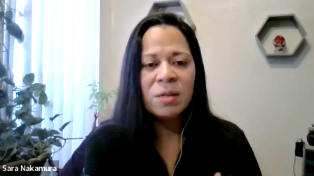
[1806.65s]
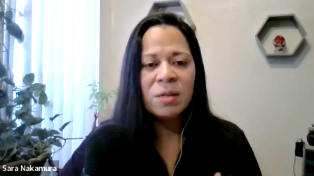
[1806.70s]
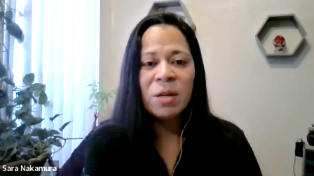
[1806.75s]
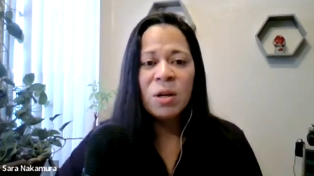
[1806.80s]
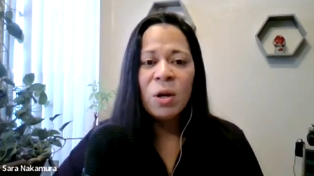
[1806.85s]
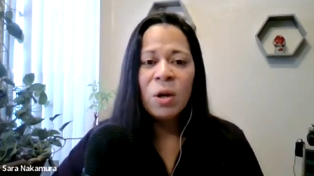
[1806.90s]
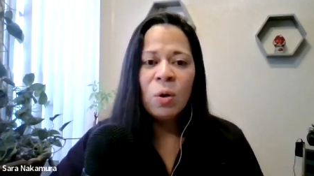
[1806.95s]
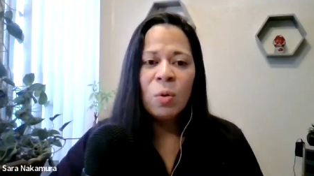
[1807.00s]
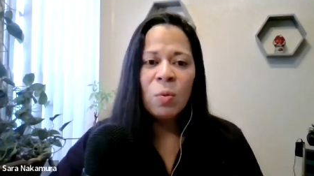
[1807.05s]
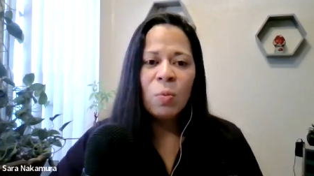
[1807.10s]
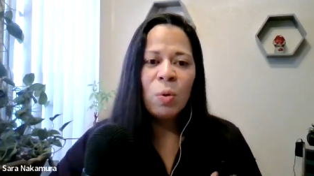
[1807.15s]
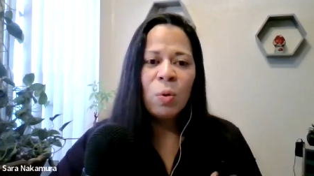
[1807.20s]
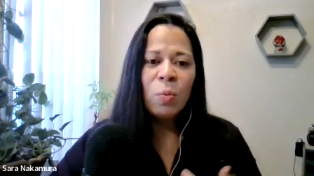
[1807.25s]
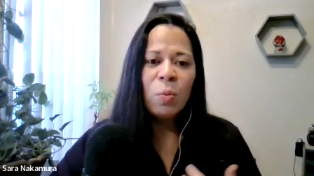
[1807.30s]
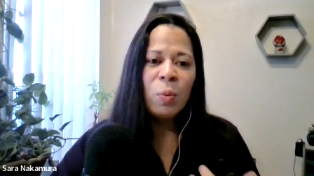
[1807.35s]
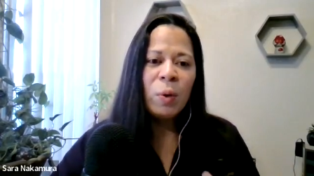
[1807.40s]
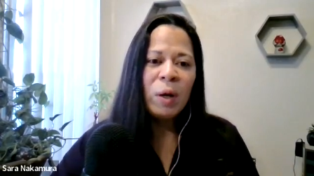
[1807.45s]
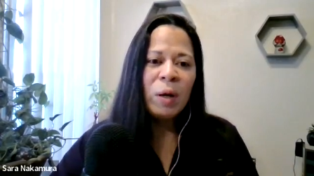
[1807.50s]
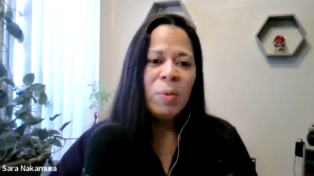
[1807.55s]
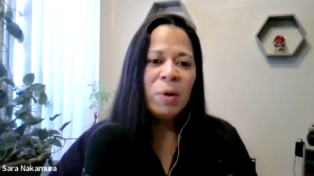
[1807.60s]
Because
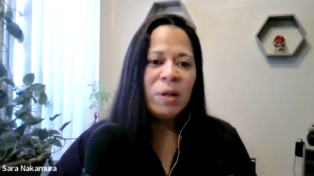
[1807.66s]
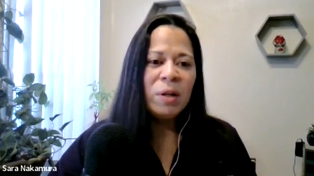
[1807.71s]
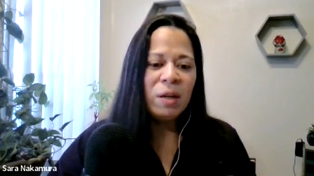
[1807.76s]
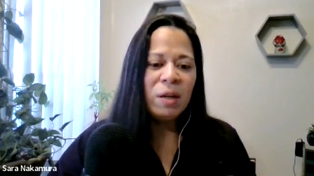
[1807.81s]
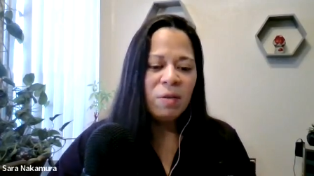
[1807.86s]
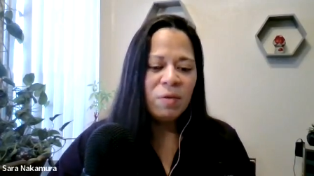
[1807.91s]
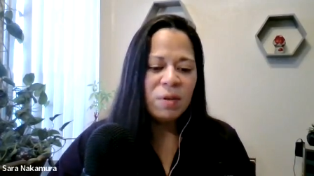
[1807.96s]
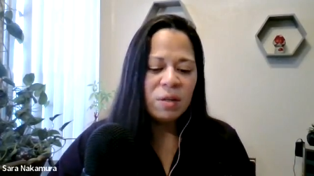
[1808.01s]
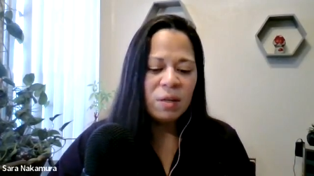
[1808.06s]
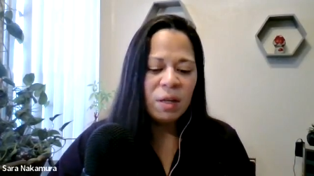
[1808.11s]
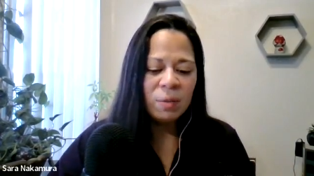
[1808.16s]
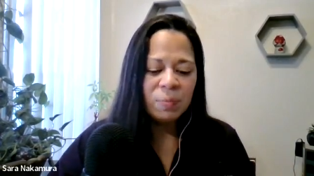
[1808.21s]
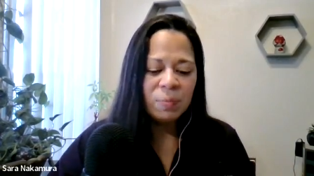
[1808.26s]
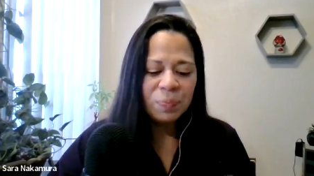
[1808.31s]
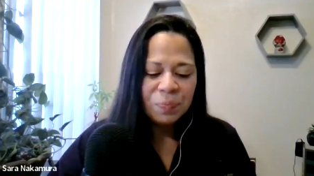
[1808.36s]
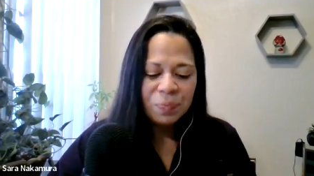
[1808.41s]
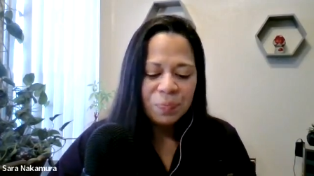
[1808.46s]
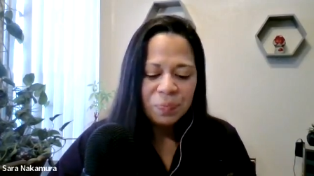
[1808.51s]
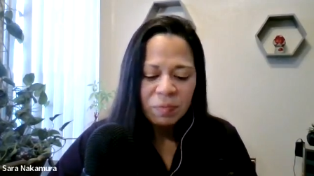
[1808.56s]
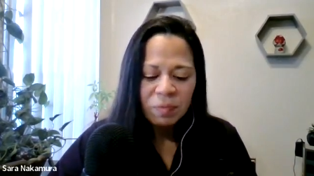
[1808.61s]
what we believe is
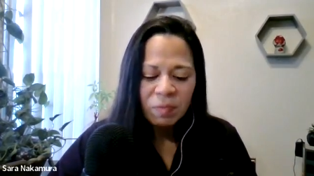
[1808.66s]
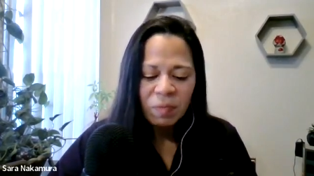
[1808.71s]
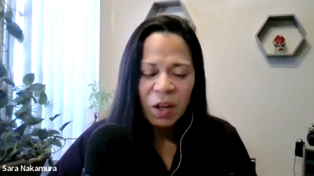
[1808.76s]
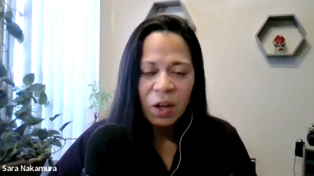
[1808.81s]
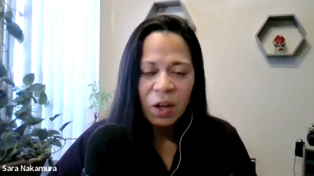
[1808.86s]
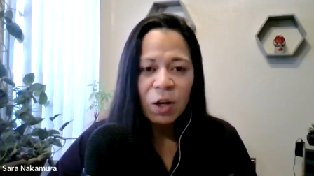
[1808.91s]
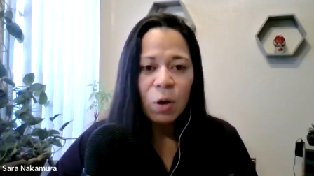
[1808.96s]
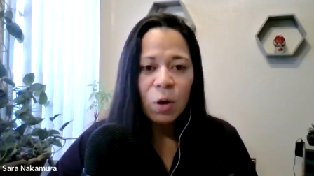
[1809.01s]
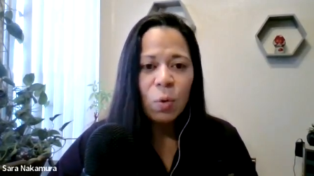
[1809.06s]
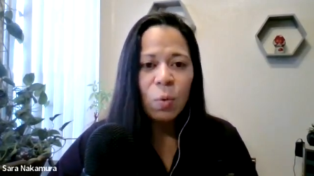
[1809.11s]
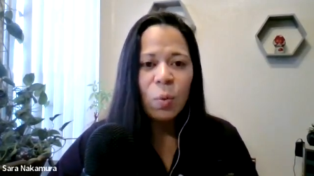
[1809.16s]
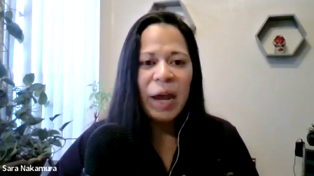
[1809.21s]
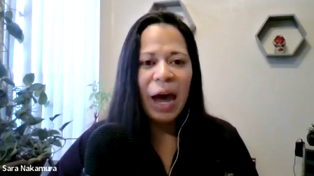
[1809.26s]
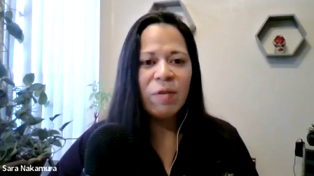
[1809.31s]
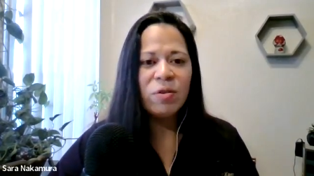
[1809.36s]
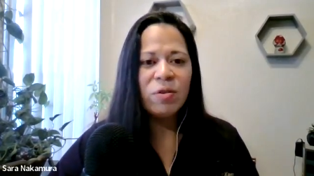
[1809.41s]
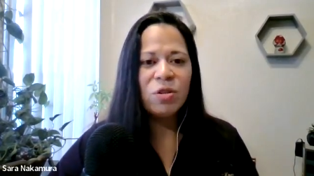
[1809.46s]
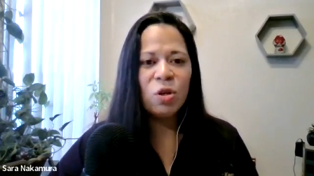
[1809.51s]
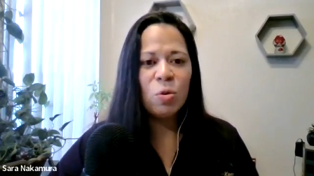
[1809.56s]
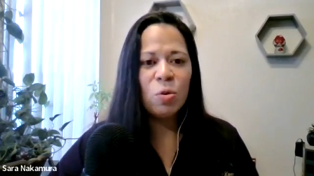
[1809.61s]
that,
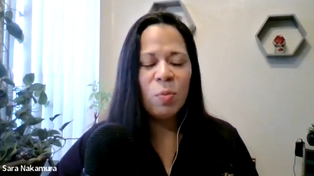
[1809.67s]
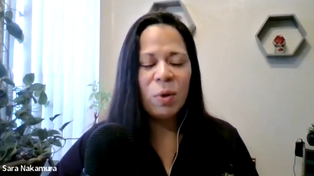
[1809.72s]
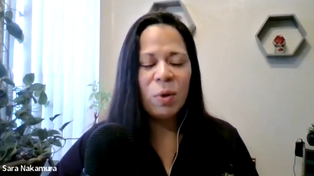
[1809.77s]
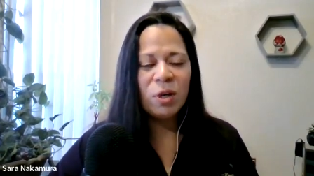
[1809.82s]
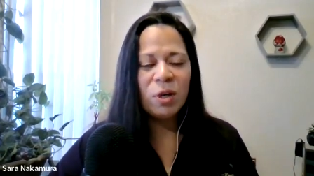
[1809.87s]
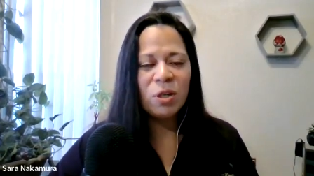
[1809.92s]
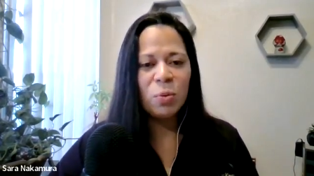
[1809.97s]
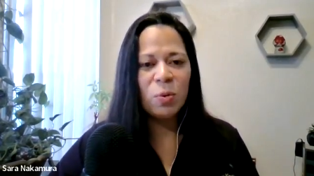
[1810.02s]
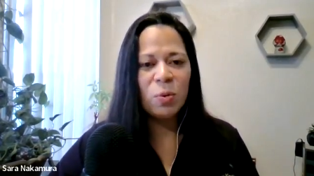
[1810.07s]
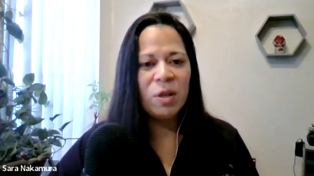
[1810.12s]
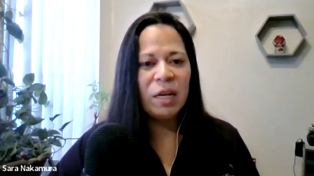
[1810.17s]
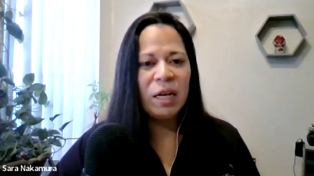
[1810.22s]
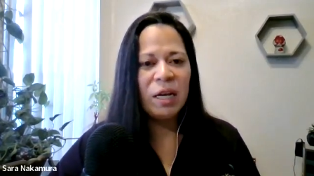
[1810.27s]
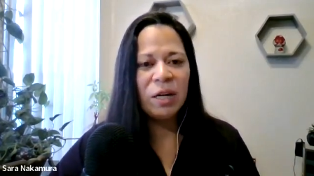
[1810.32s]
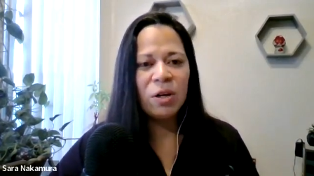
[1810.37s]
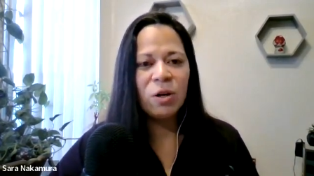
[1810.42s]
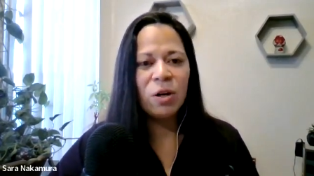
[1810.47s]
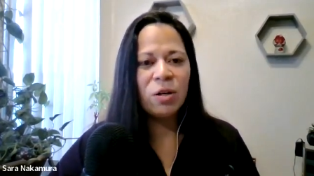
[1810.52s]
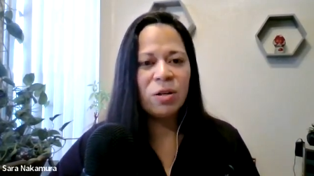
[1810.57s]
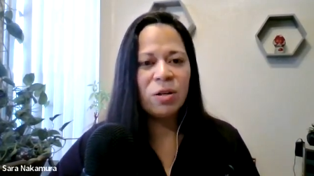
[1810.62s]
we have so much
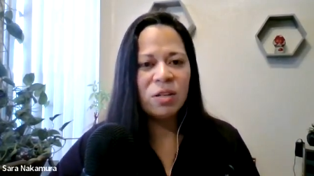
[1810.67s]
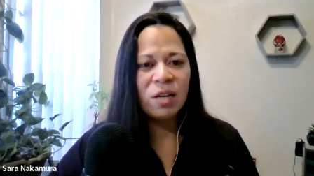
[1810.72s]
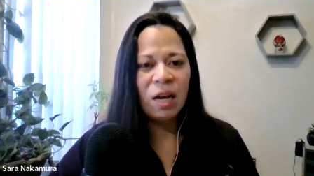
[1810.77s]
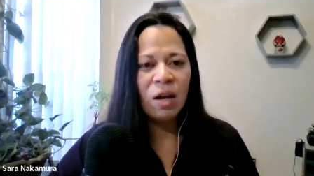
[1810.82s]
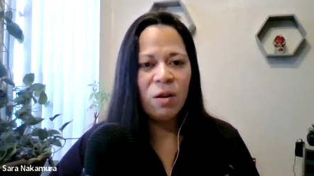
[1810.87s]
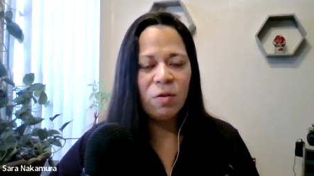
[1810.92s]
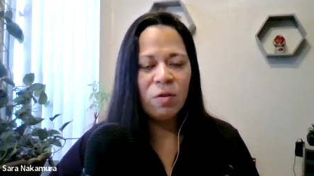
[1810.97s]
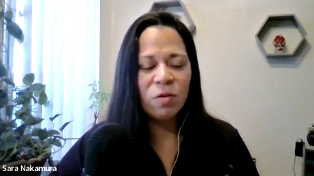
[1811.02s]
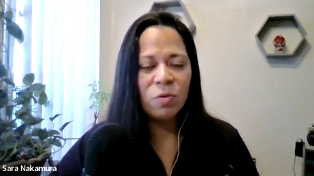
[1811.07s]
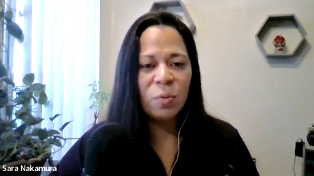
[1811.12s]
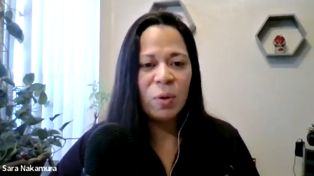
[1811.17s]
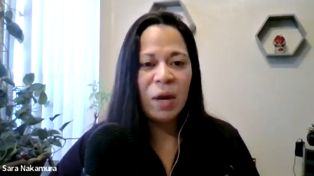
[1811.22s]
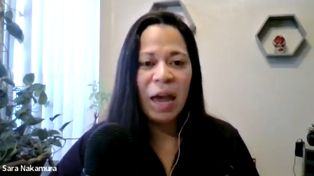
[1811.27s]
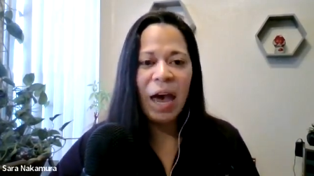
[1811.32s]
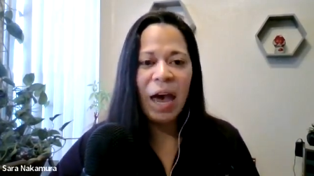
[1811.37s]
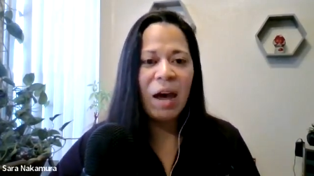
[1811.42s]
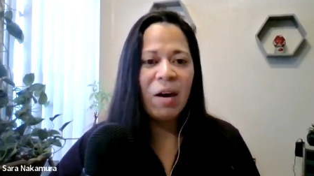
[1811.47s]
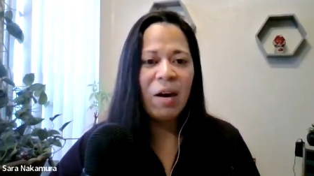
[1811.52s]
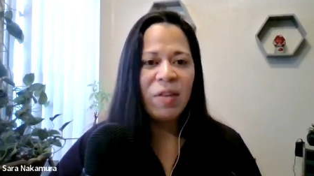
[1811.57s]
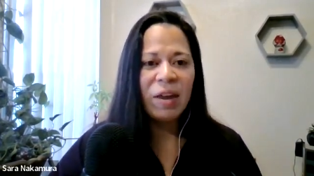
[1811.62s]
within ourselves. We
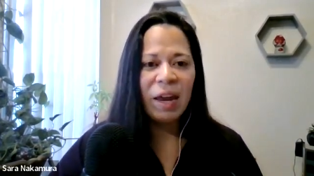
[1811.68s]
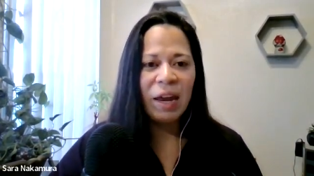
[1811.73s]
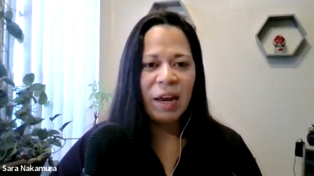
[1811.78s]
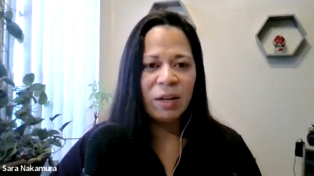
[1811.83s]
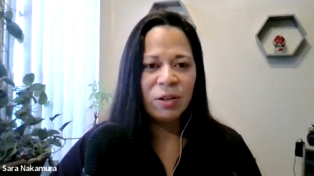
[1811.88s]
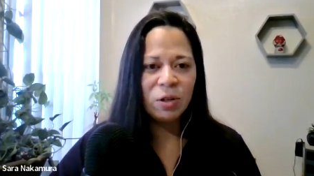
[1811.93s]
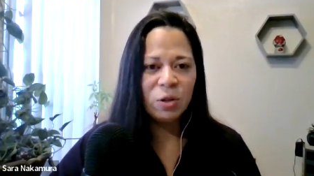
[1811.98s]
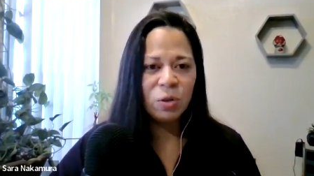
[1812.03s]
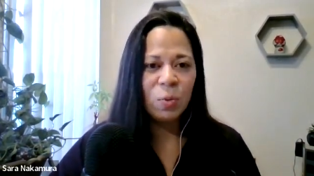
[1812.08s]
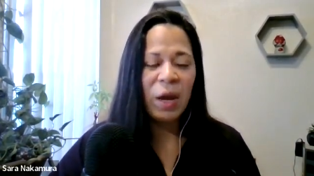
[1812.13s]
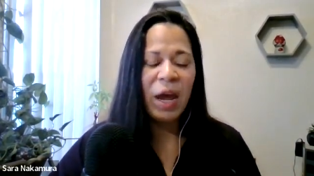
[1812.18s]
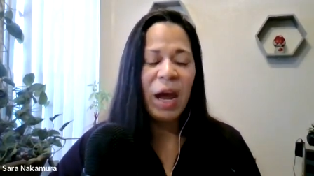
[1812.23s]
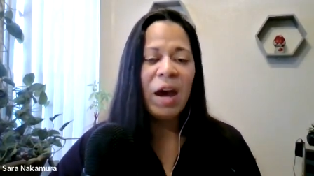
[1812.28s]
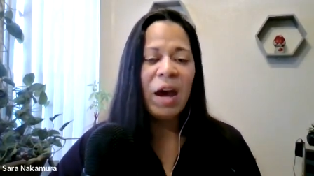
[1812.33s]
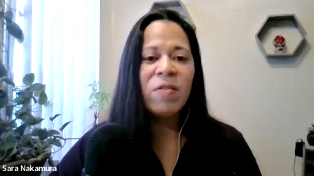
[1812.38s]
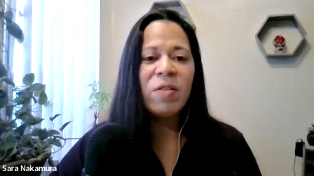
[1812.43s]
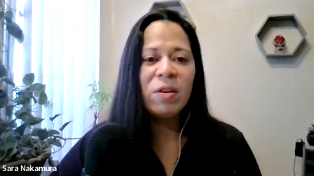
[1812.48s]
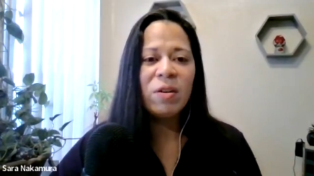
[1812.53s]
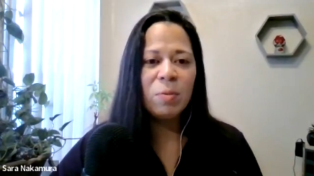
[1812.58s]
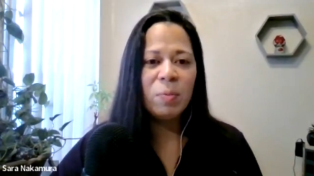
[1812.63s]
have the answers, we
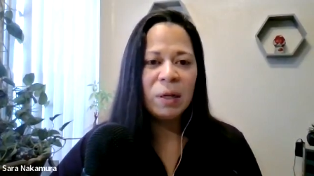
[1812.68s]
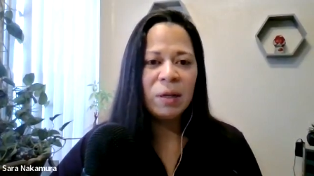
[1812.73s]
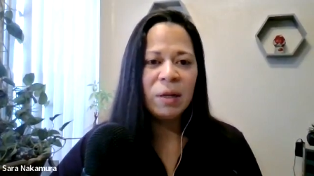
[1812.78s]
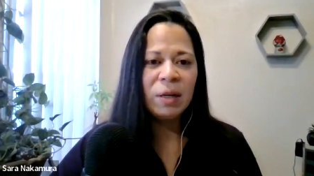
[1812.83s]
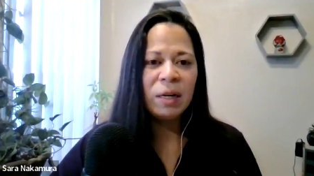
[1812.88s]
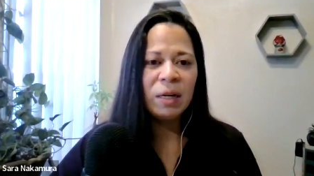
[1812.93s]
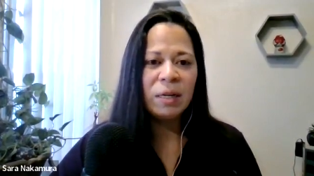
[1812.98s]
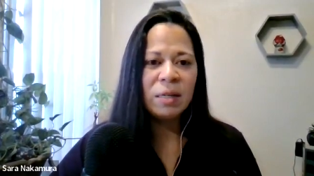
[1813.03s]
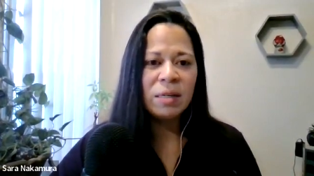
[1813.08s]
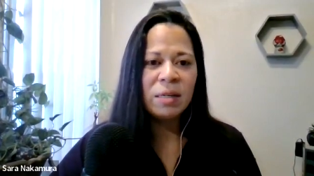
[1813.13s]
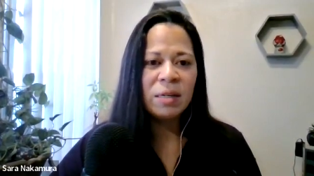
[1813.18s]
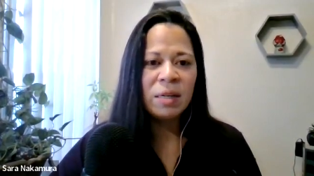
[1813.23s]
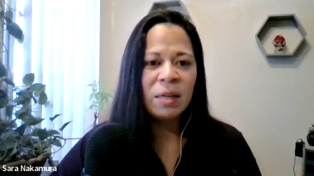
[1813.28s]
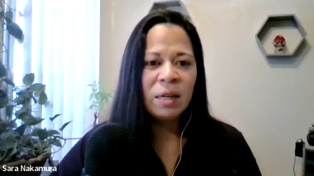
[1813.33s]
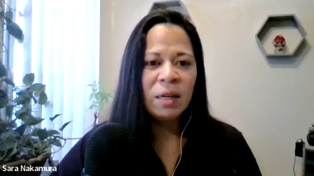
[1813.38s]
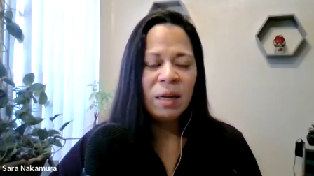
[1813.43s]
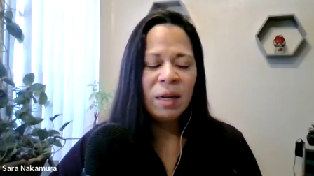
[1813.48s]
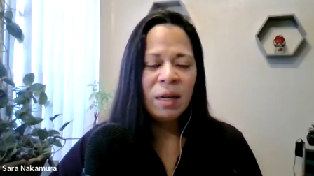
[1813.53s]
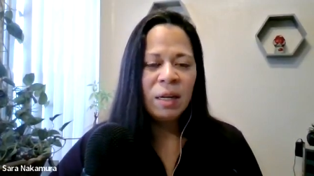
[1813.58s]
have the abilities.